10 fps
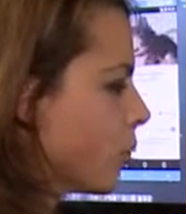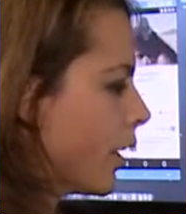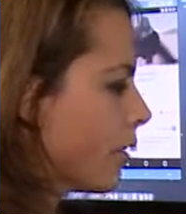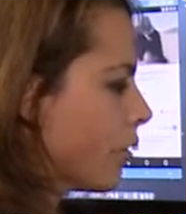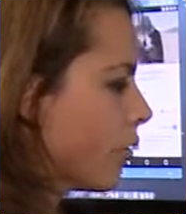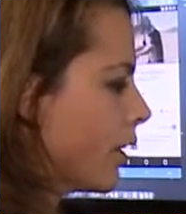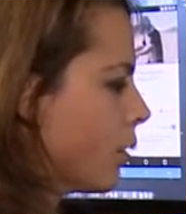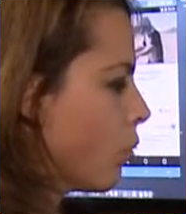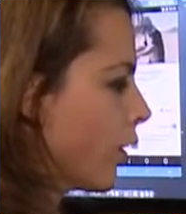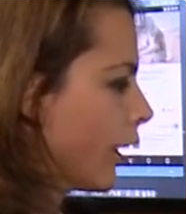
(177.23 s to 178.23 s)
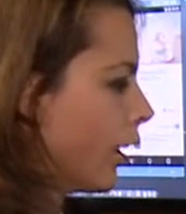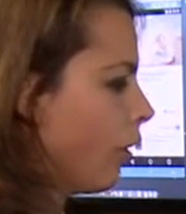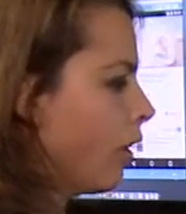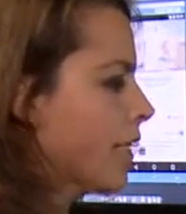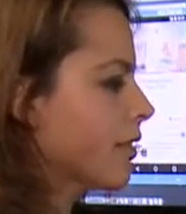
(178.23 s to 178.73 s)
We are already working
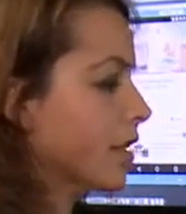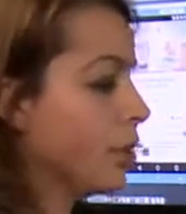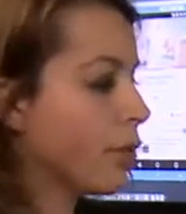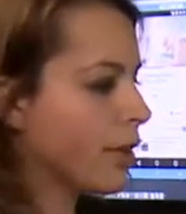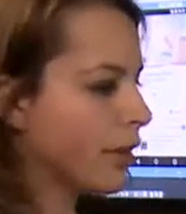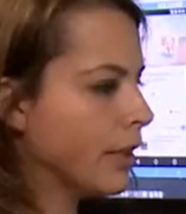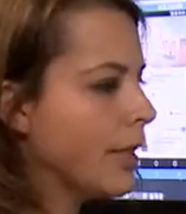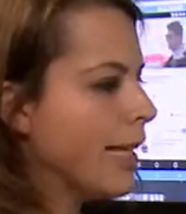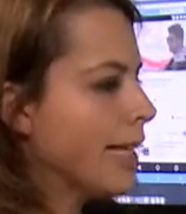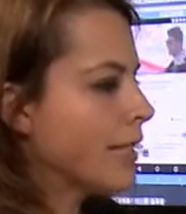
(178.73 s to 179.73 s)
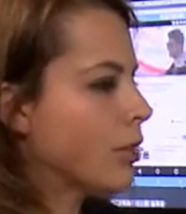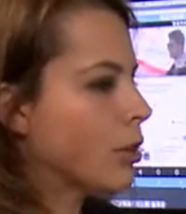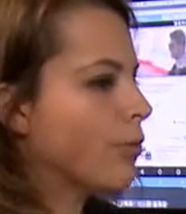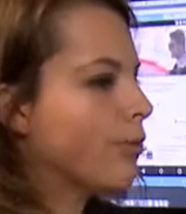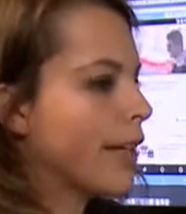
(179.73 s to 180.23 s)
on, like security. So
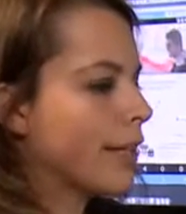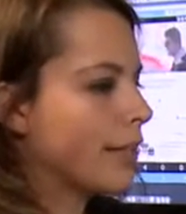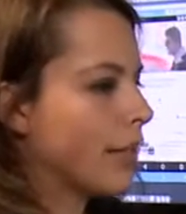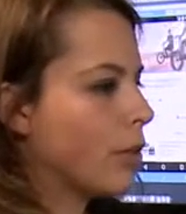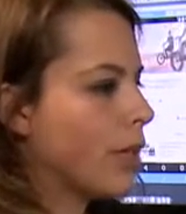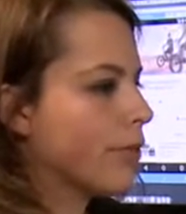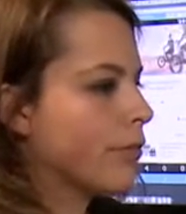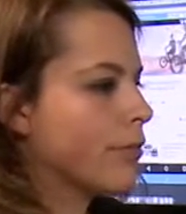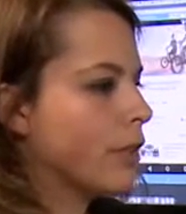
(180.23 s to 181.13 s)
the fact that you have